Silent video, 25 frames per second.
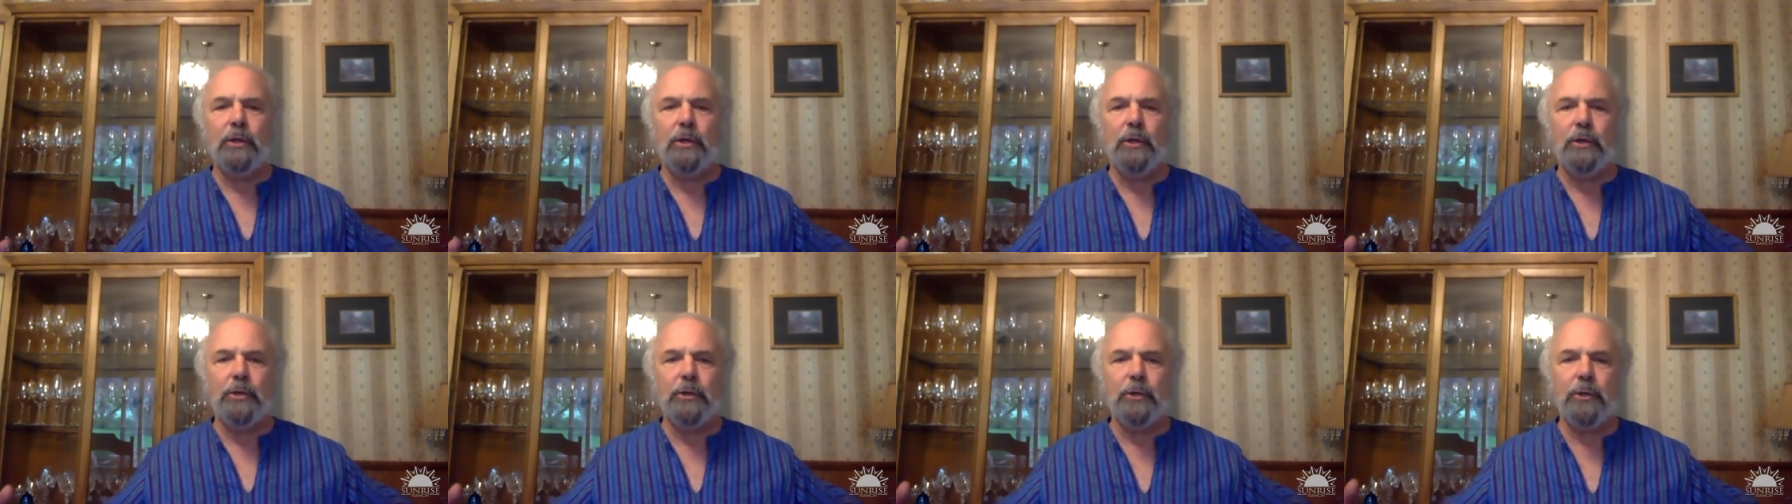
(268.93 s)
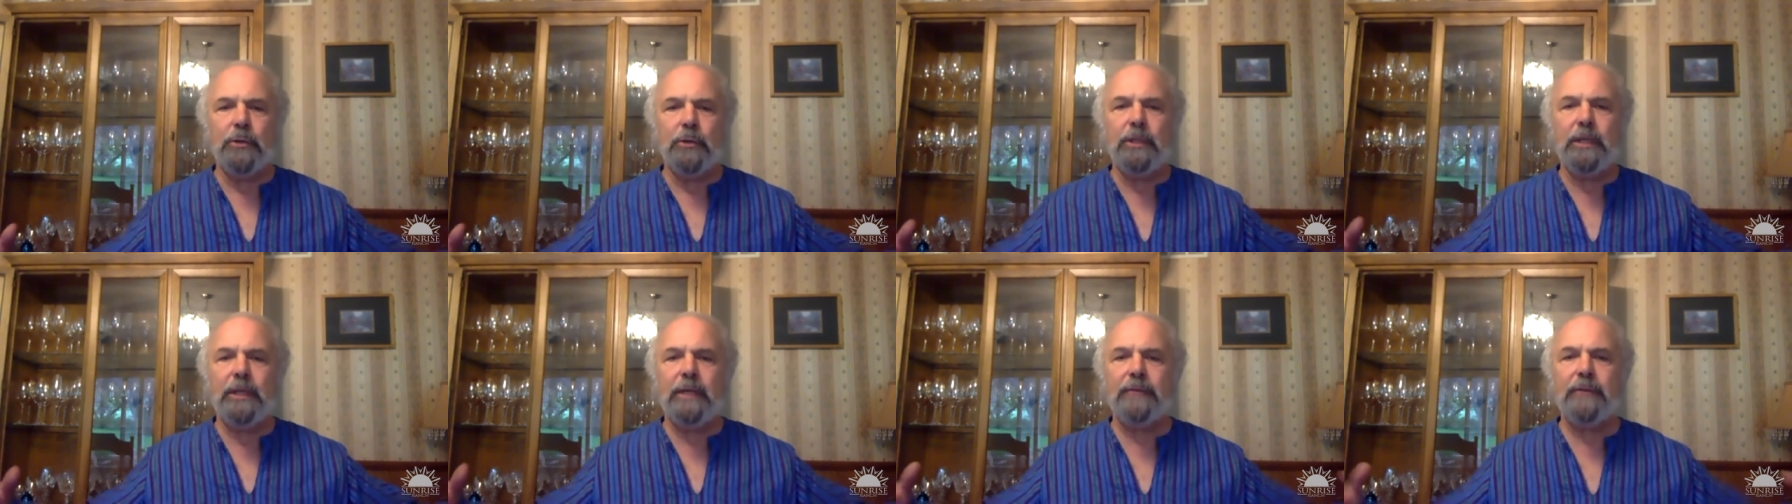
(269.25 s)

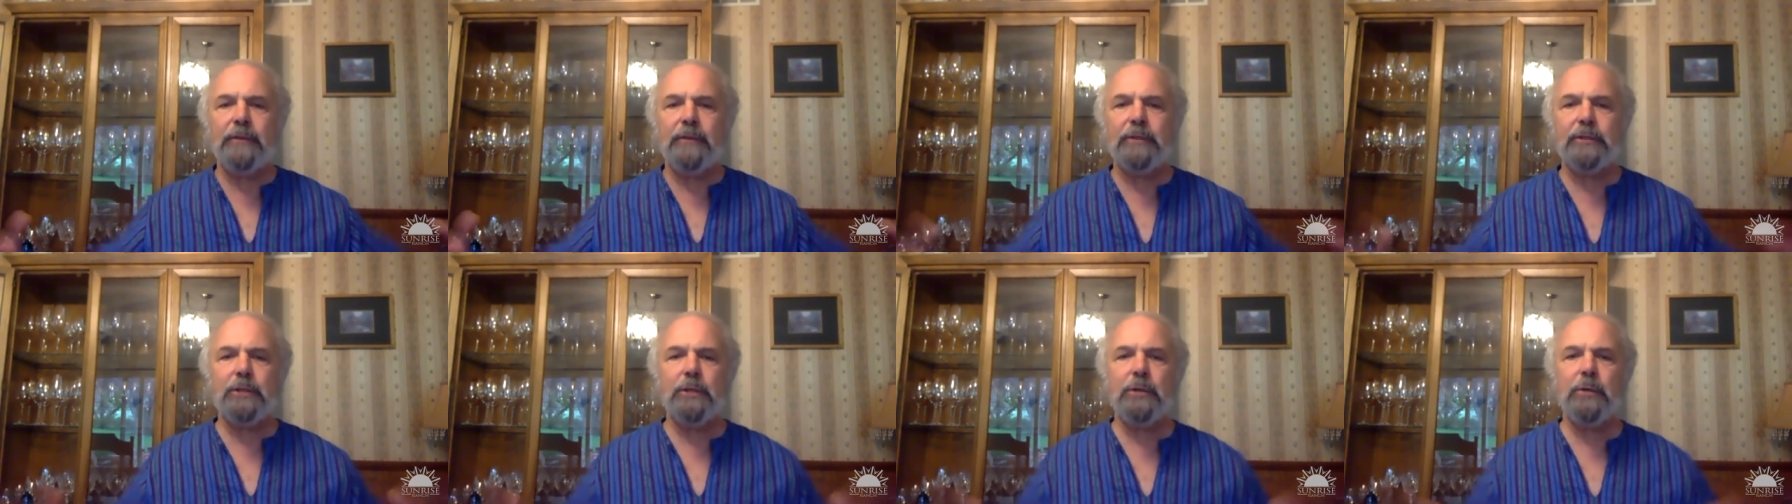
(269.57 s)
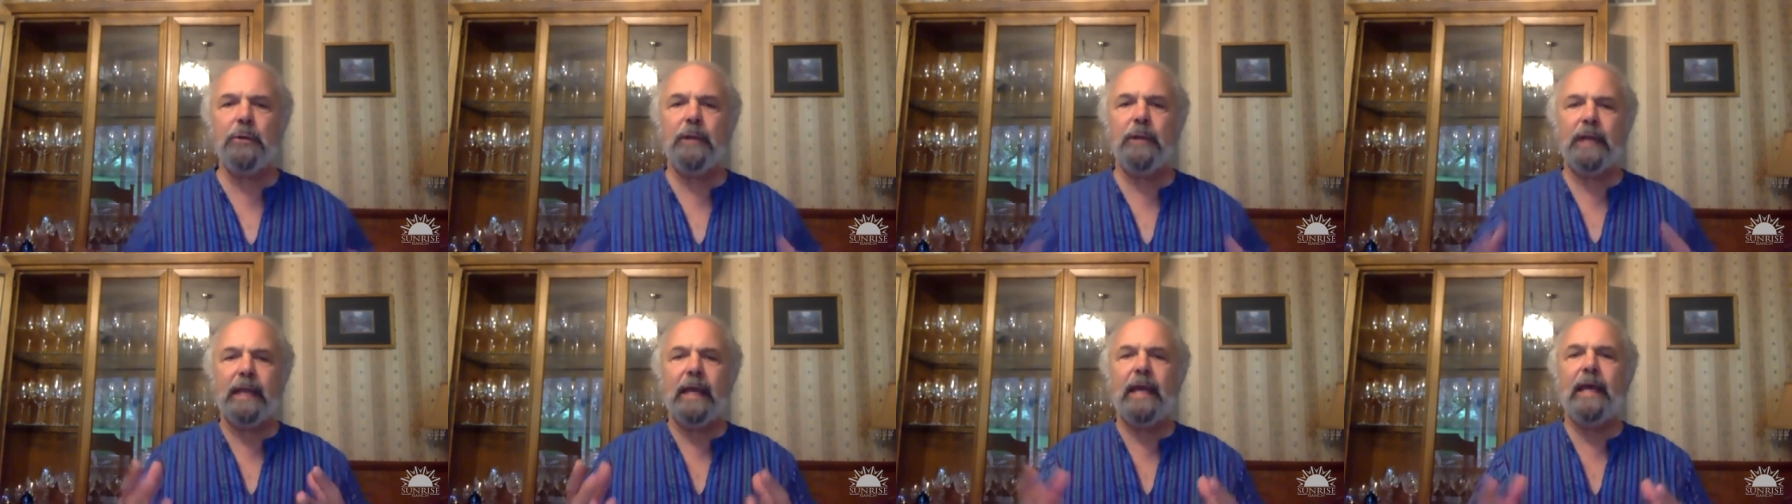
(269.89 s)
you need the
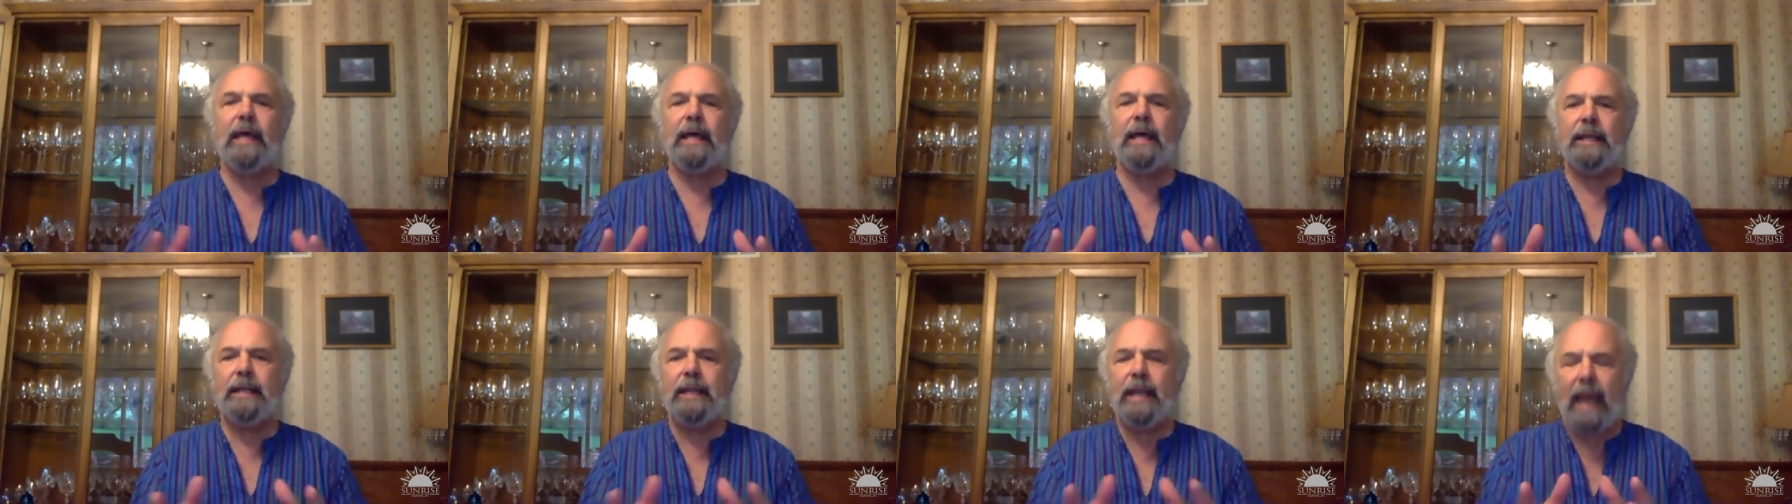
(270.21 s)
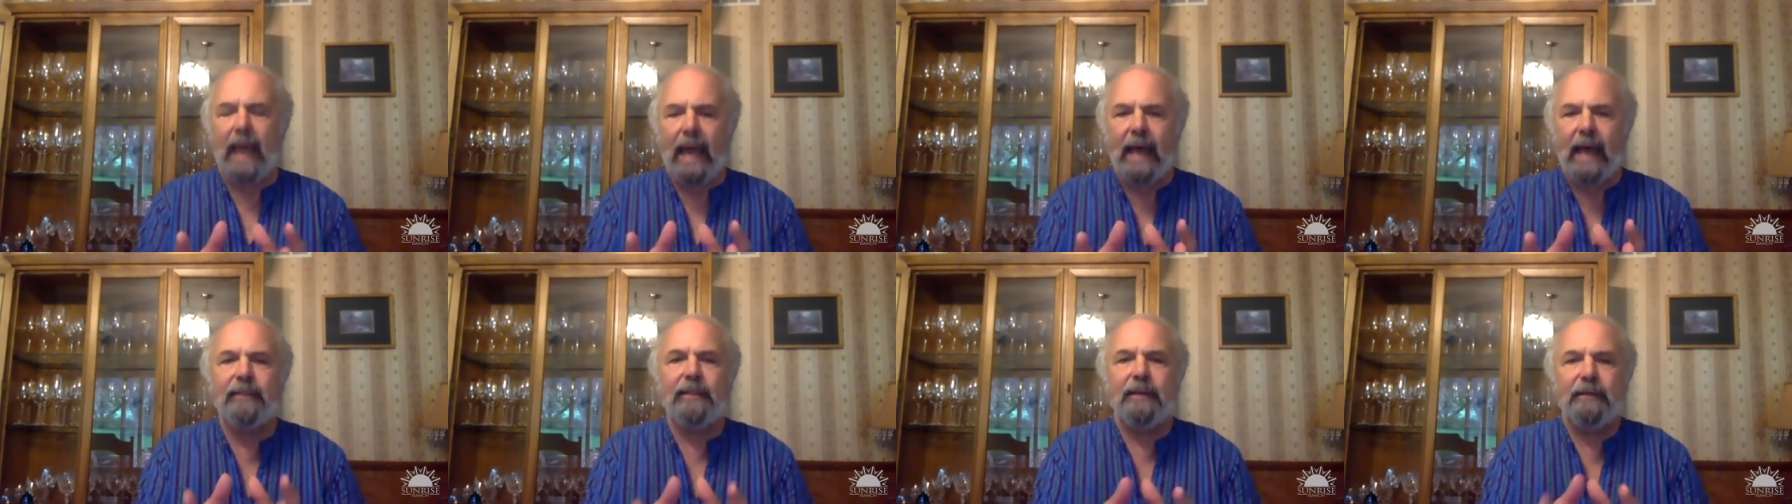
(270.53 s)
tuning in
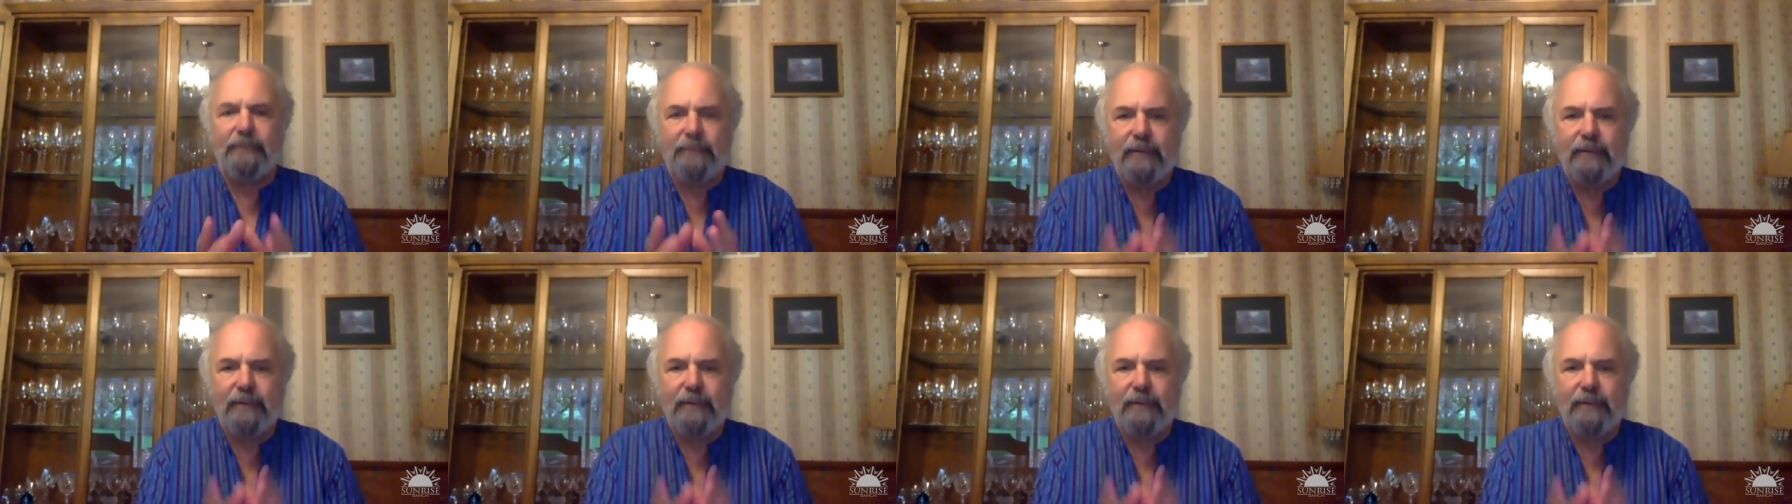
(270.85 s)
and the